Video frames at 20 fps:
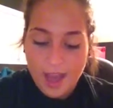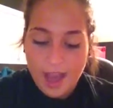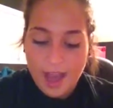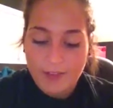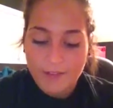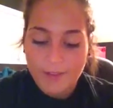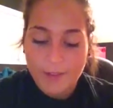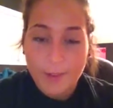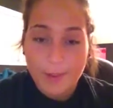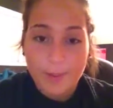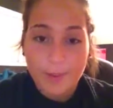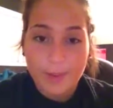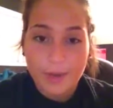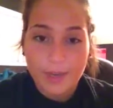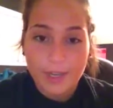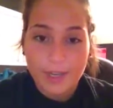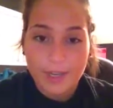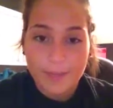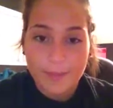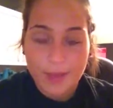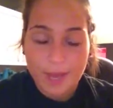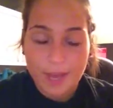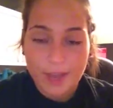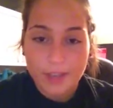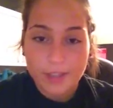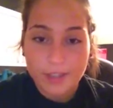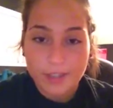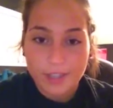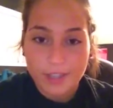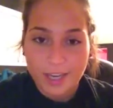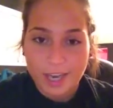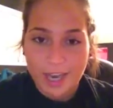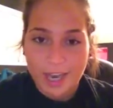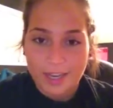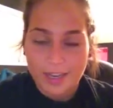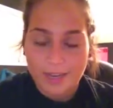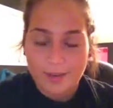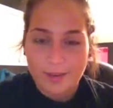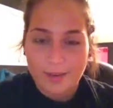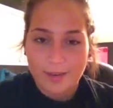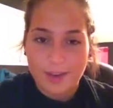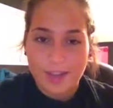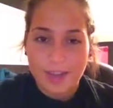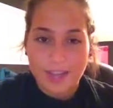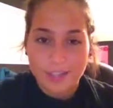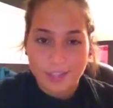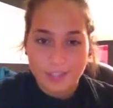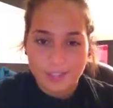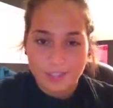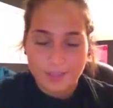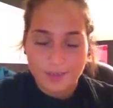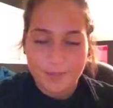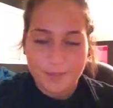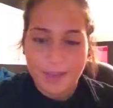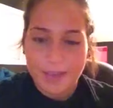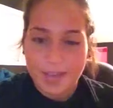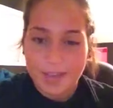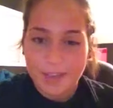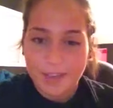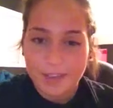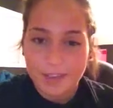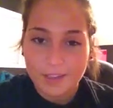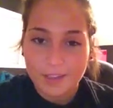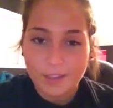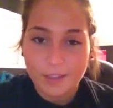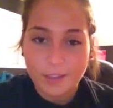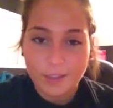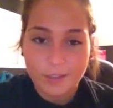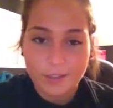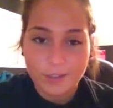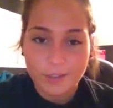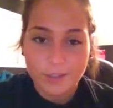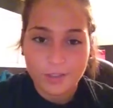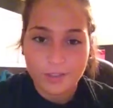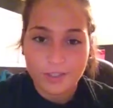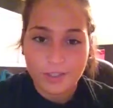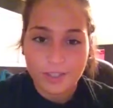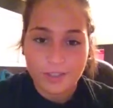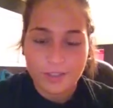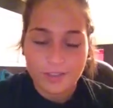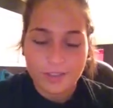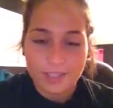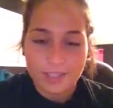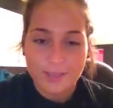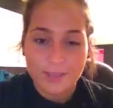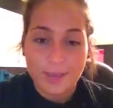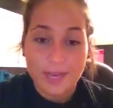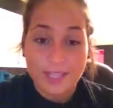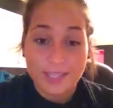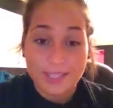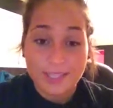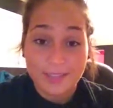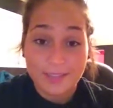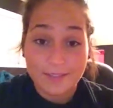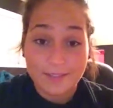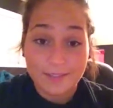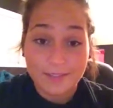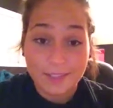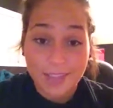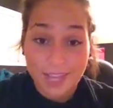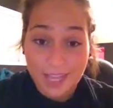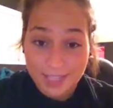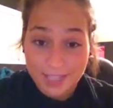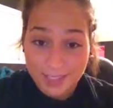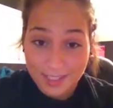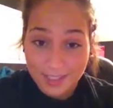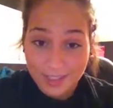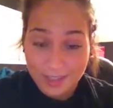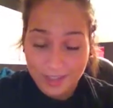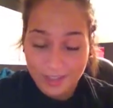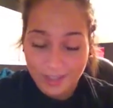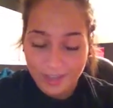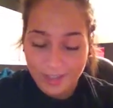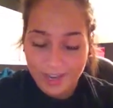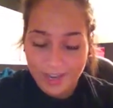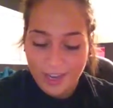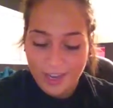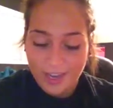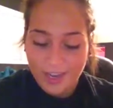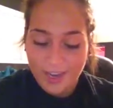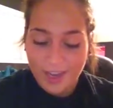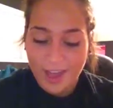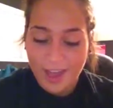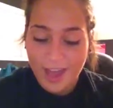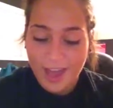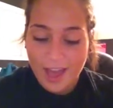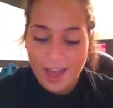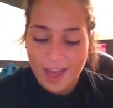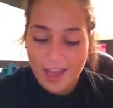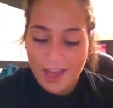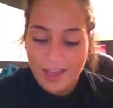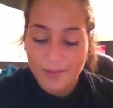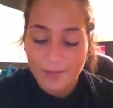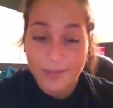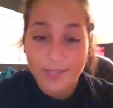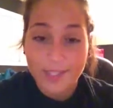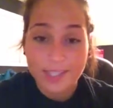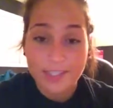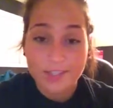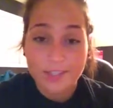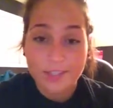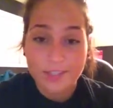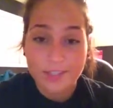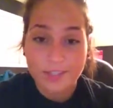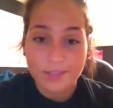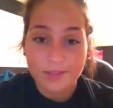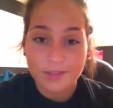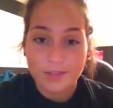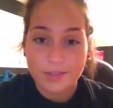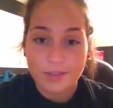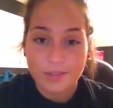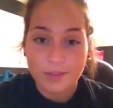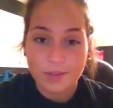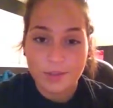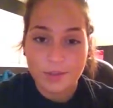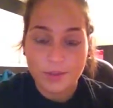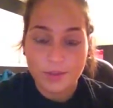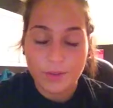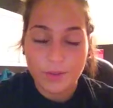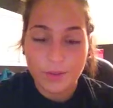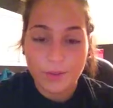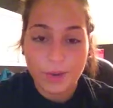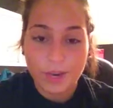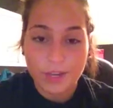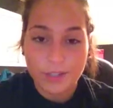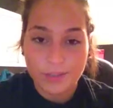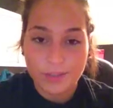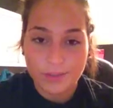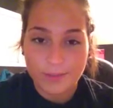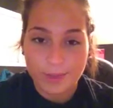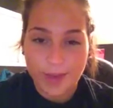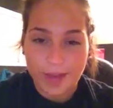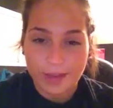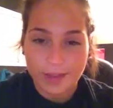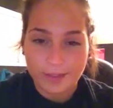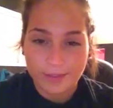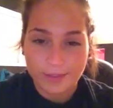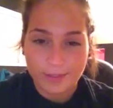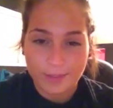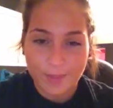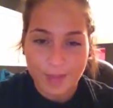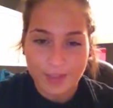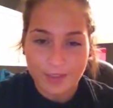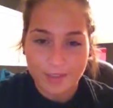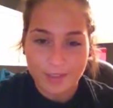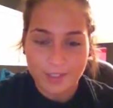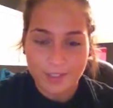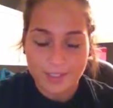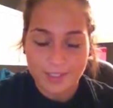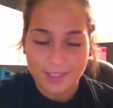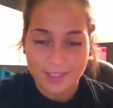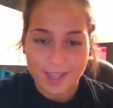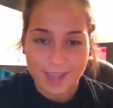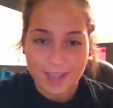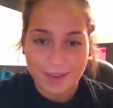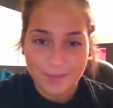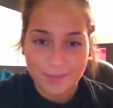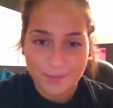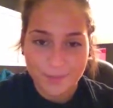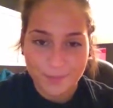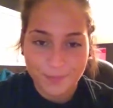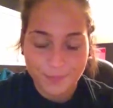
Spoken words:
I remember in my undergrad, and actually in my culturally responsive class in undergrad, I was introduced to the Where To model for backwards design.